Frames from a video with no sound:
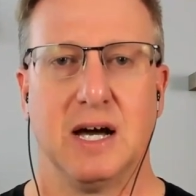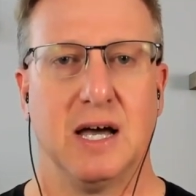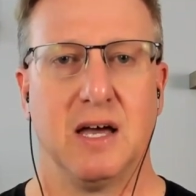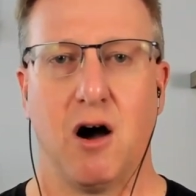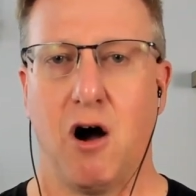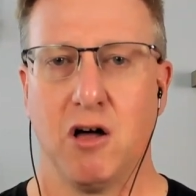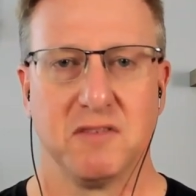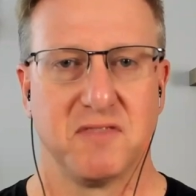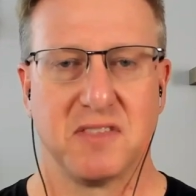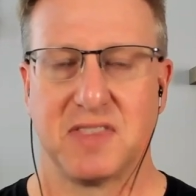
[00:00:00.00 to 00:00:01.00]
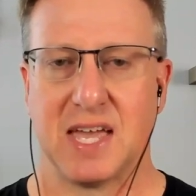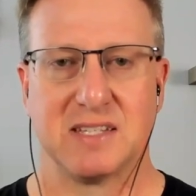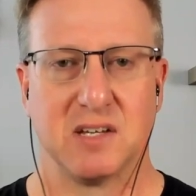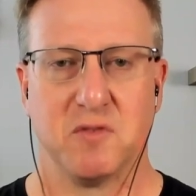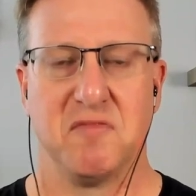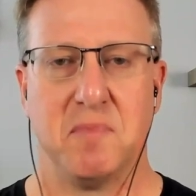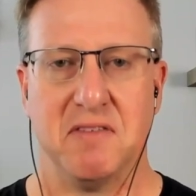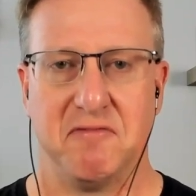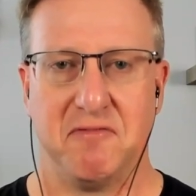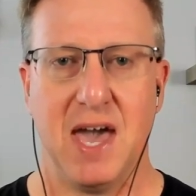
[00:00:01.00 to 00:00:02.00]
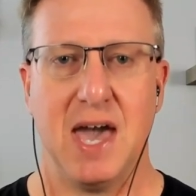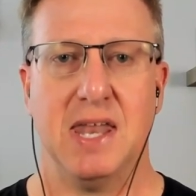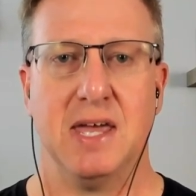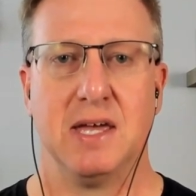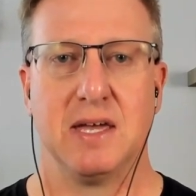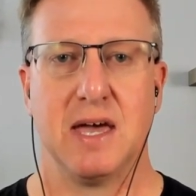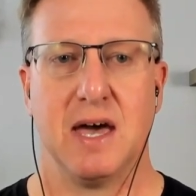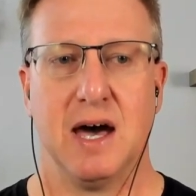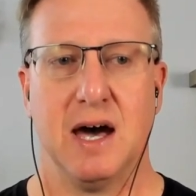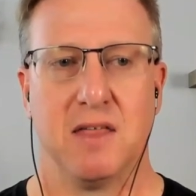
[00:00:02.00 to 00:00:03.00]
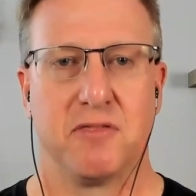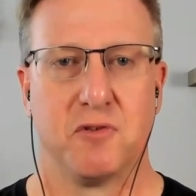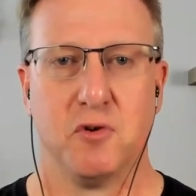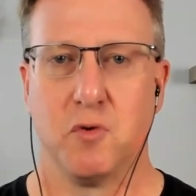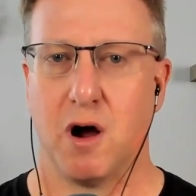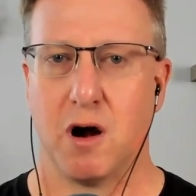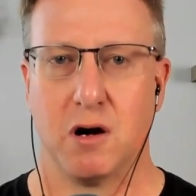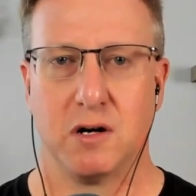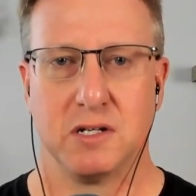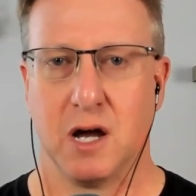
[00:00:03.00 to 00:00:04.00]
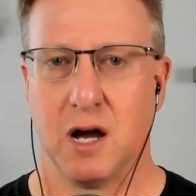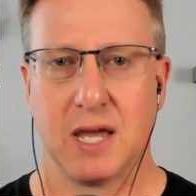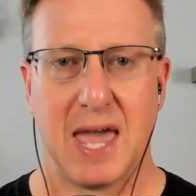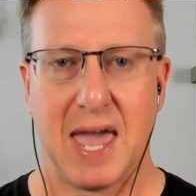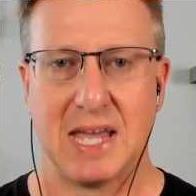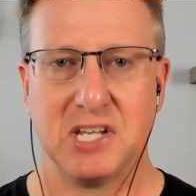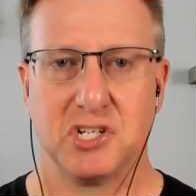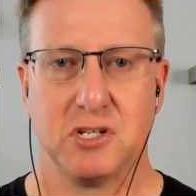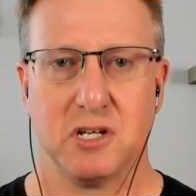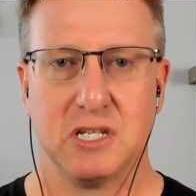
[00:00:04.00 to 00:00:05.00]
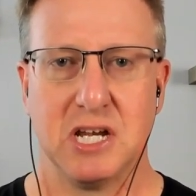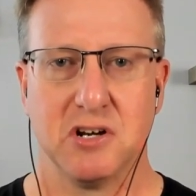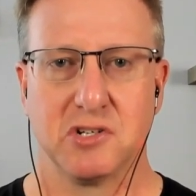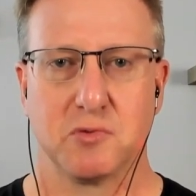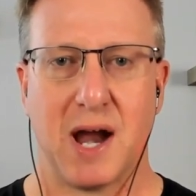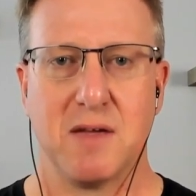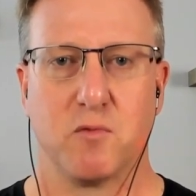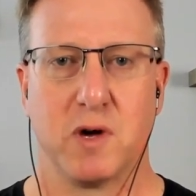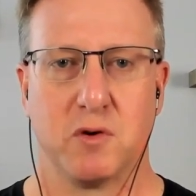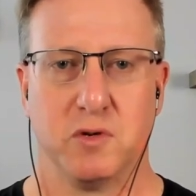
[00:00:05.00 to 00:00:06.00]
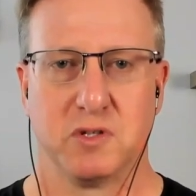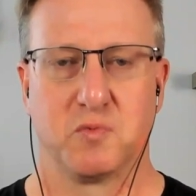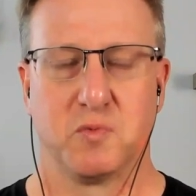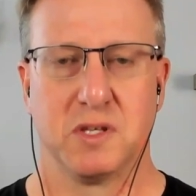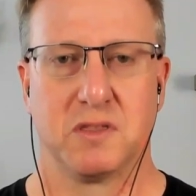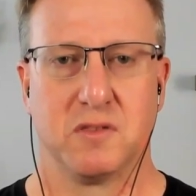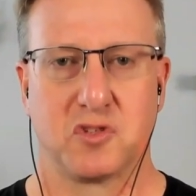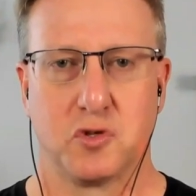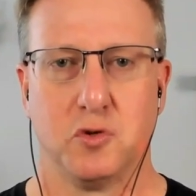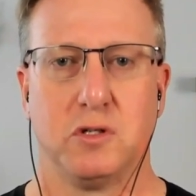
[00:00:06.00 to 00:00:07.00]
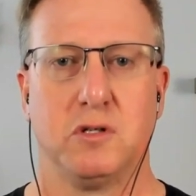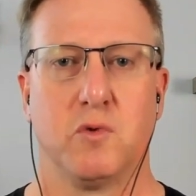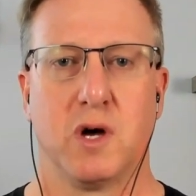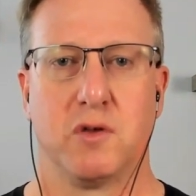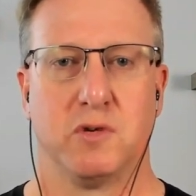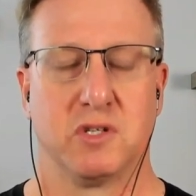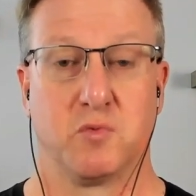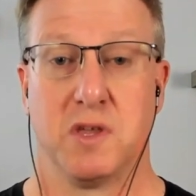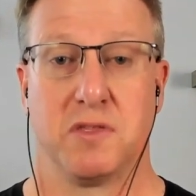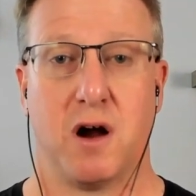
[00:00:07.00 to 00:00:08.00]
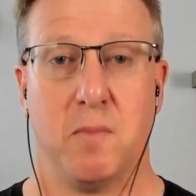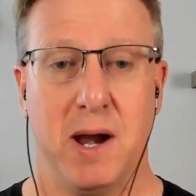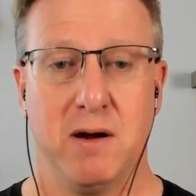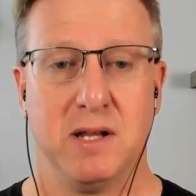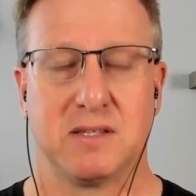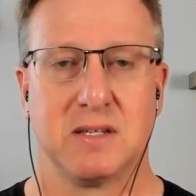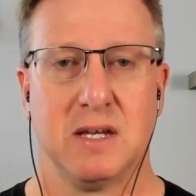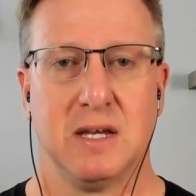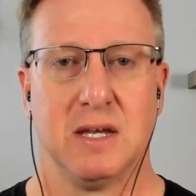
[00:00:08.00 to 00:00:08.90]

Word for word: uh, all of the things that we've been fed uh, through our young age years, right? Whether it was with school, whether it was with our parents,